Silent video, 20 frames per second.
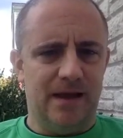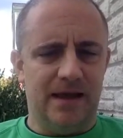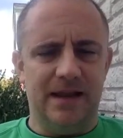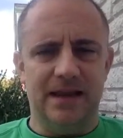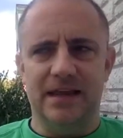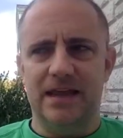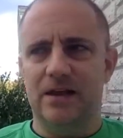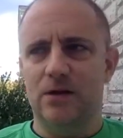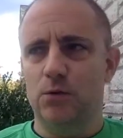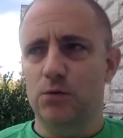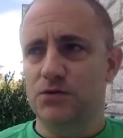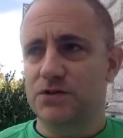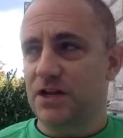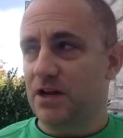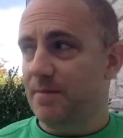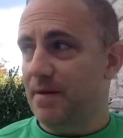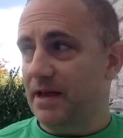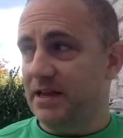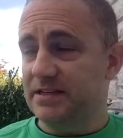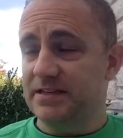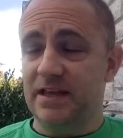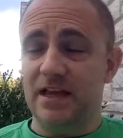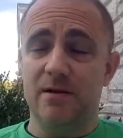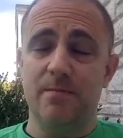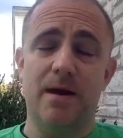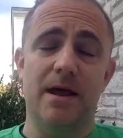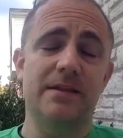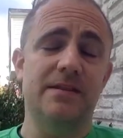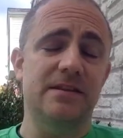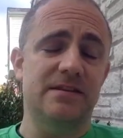And again, who's going to make us
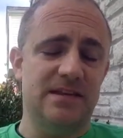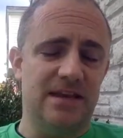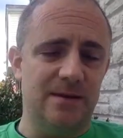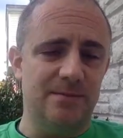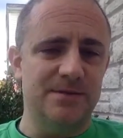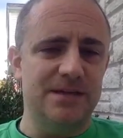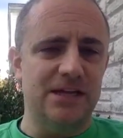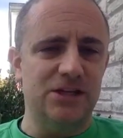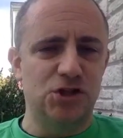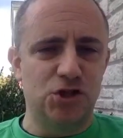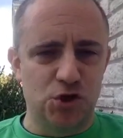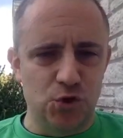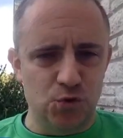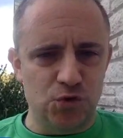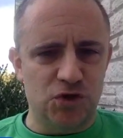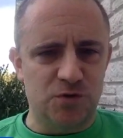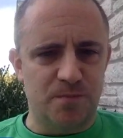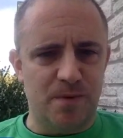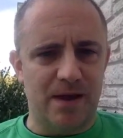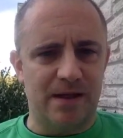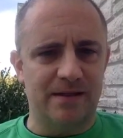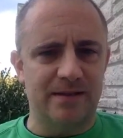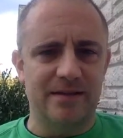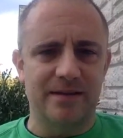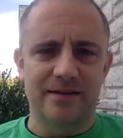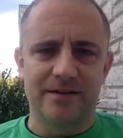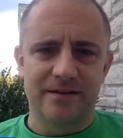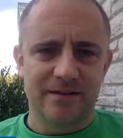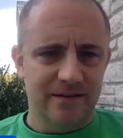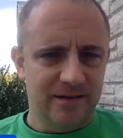think about it? The teams that do spend,
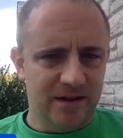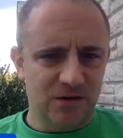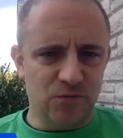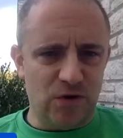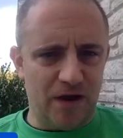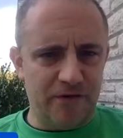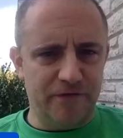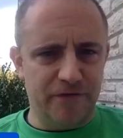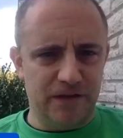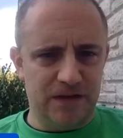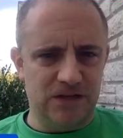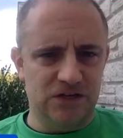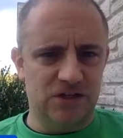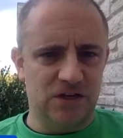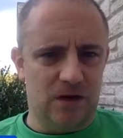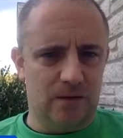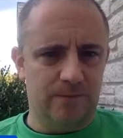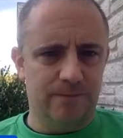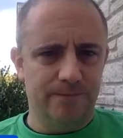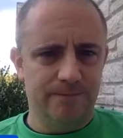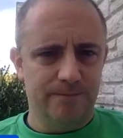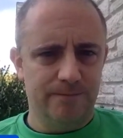rightfully so.